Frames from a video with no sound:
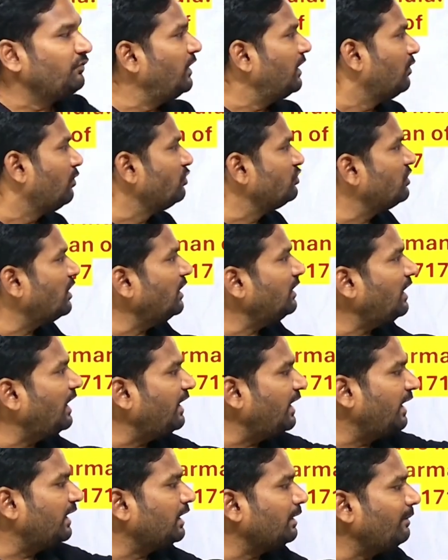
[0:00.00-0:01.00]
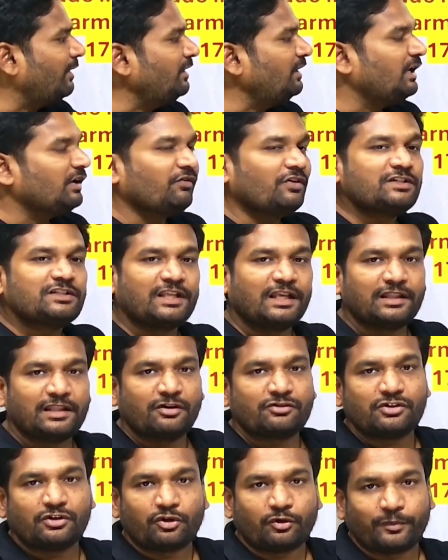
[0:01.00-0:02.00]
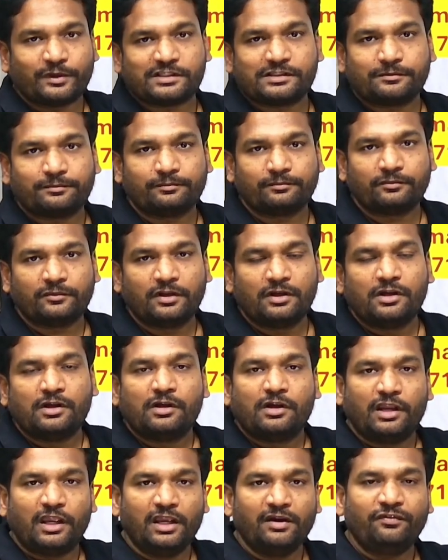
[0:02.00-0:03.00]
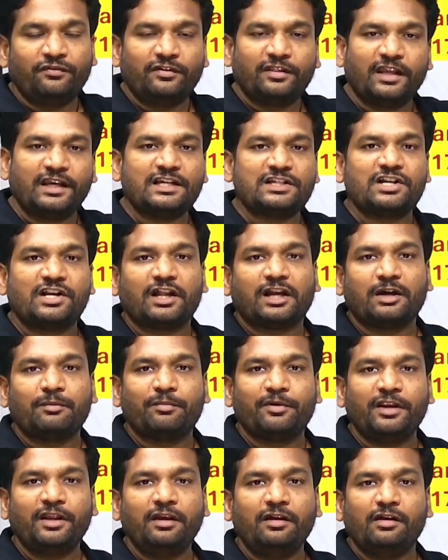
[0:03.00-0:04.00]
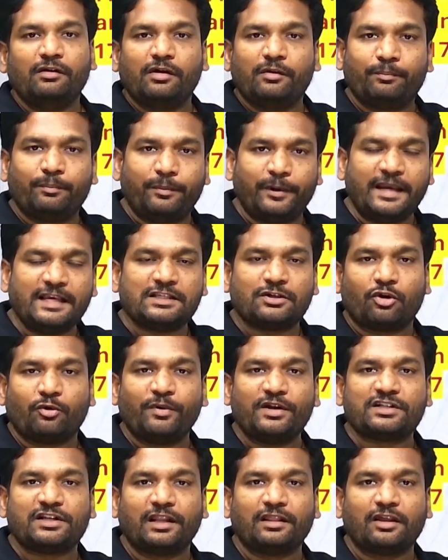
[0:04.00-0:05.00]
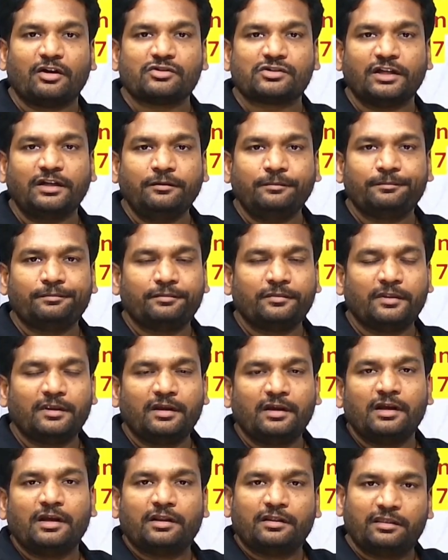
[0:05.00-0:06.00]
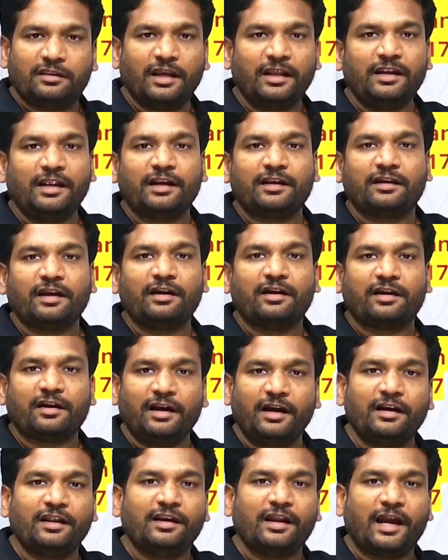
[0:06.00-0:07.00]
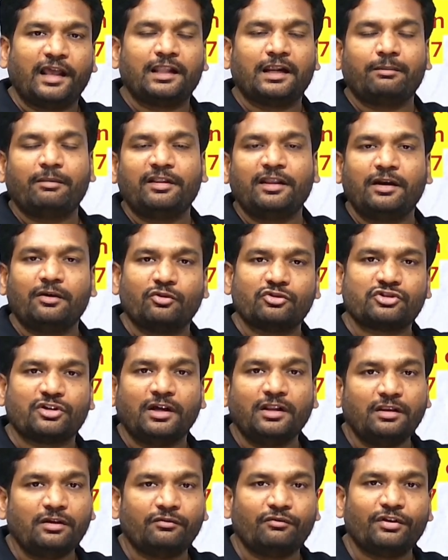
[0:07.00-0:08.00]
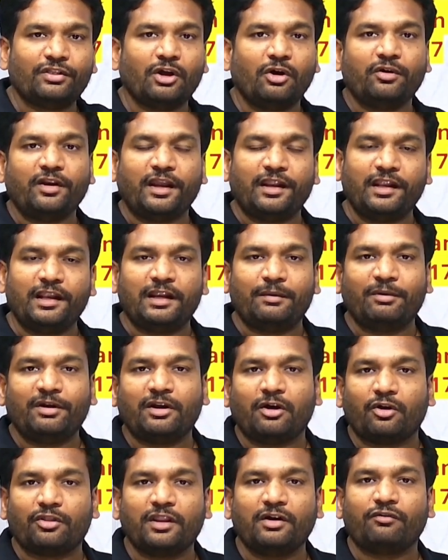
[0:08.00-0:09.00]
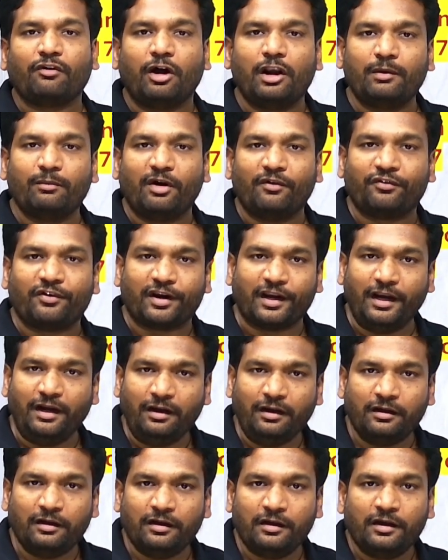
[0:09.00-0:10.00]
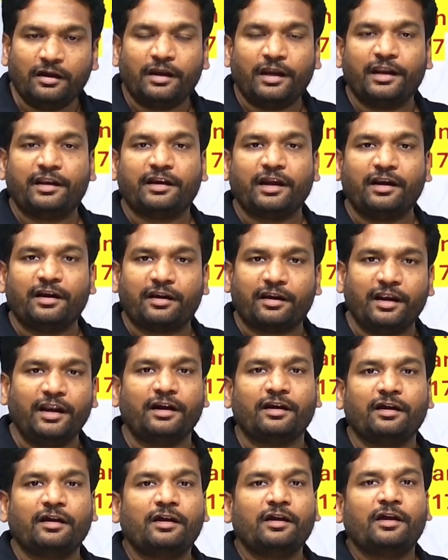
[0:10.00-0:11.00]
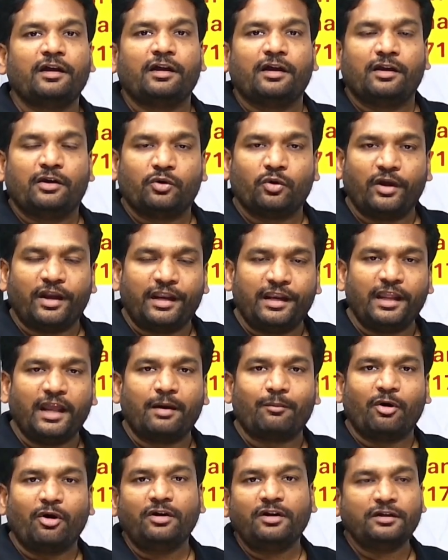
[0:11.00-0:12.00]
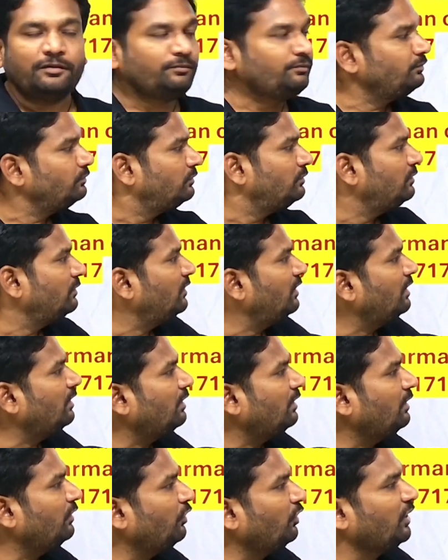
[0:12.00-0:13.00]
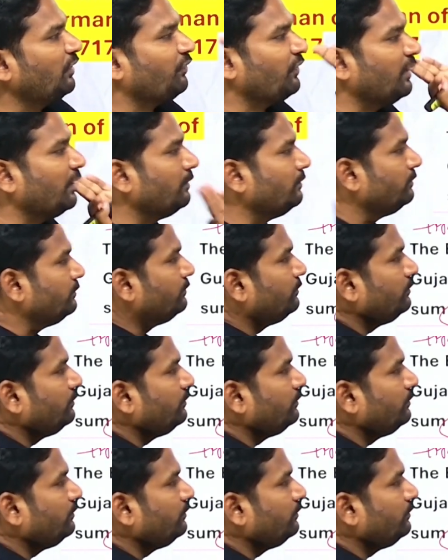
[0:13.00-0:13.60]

For Gujarat and Hyderabad, it was 10,000 rupees. If the East India Company pays rupees 10,000, then it can trade in Hyderabad and Gujarat without any limit on the volume of trade. It can trade to any amount duty free.